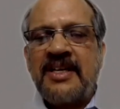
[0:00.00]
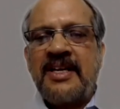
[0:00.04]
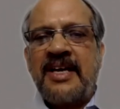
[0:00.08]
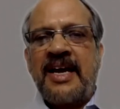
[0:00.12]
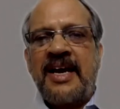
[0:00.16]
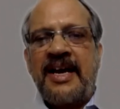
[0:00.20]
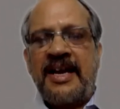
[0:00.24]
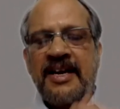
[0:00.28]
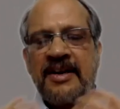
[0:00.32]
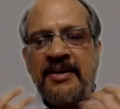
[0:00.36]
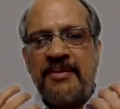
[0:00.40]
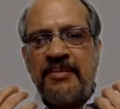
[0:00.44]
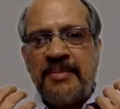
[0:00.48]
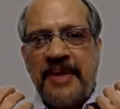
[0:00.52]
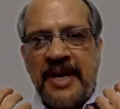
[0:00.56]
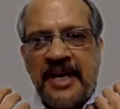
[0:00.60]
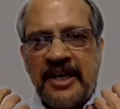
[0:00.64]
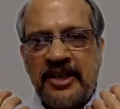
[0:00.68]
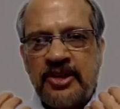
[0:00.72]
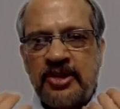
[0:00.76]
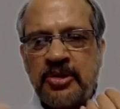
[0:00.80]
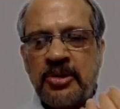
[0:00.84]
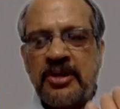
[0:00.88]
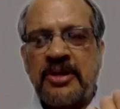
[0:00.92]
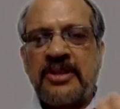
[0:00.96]
and make
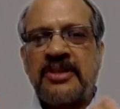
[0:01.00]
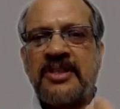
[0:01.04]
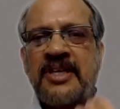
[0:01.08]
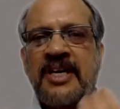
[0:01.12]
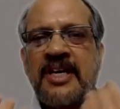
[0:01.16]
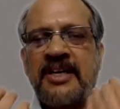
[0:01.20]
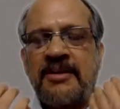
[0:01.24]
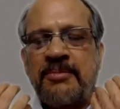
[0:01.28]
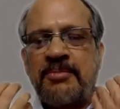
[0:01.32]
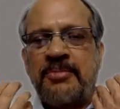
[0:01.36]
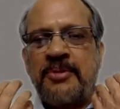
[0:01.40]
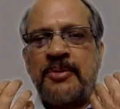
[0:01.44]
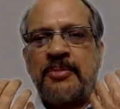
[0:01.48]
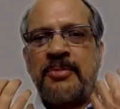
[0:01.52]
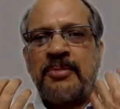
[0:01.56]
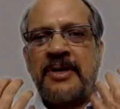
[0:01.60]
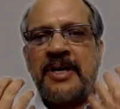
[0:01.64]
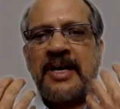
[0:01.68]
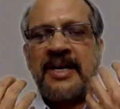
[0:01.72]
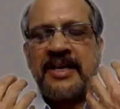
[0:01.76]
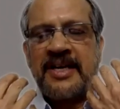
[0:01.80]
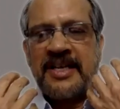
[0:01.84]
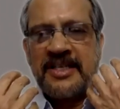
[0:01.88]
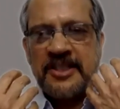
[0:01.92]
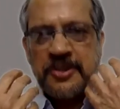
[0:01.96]
sure that people
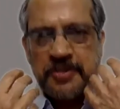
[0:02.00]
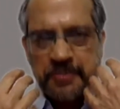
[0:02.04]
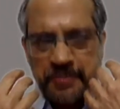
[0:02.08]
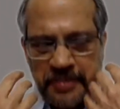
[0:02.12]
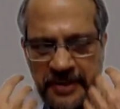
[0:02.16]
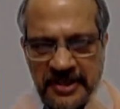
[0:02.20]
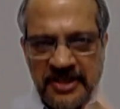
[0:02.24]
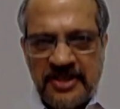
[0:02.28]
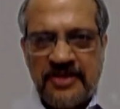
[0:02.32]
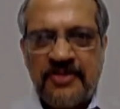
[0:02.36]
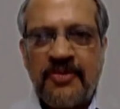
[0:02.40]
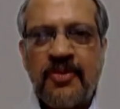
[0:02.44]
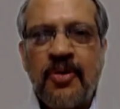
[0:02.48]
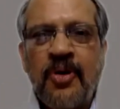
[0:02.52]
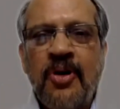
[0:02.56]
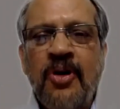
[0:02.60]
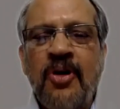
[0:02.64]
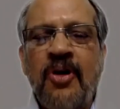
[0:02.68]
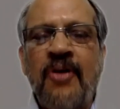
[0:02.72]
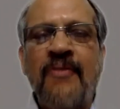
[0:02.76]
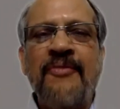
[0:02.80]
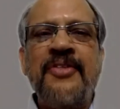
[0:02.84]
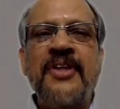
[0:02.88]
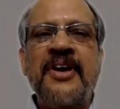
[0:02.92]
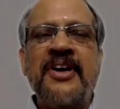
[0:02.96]
are respectful
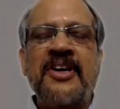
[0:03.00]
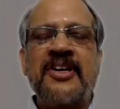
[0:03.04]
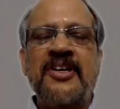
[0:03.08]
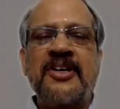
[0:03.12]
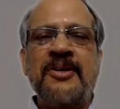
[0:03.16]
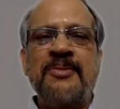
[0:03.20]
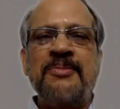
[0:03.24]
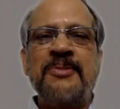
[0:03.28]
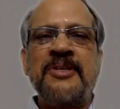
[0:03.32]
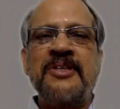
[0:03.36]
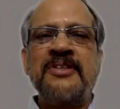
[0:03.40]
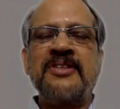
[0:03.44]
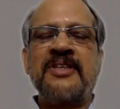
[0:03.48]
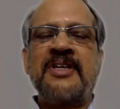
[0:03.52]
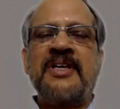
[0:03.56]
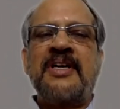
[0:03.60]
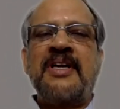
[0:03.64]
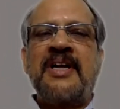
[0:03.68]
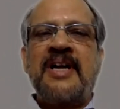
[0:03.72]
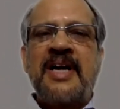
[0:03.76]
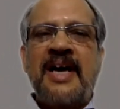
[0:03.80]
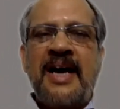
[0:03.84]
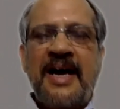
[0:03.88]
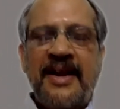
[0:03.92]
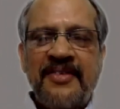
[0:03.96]
of the agreement
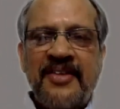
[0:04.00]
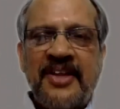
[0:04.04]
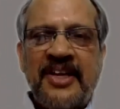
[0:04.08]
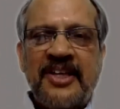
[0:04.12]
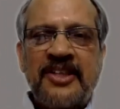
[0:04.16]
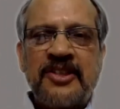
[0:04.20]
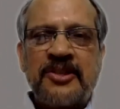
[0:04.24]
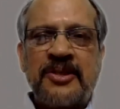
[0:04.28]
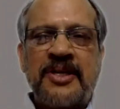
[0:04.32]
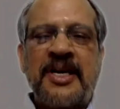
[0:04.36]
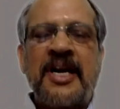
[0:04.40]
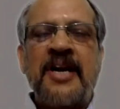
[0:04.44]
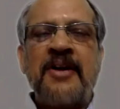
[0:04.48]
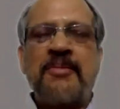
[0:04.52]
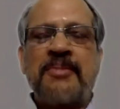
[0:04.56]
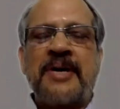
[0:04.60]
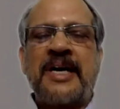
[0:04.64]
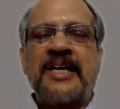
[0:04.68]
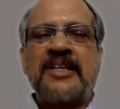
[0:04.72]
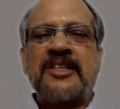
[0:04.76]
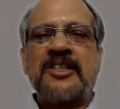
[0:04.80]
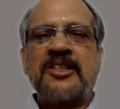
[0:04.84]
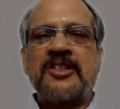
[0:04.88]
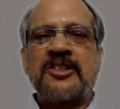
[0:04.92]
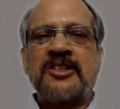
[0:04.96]
and then start
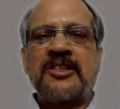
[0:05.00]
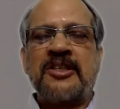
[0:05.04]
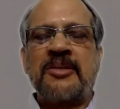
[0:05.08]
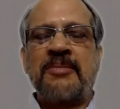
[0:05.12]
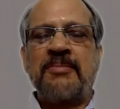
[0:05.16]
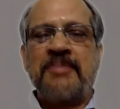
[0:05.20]
practicing.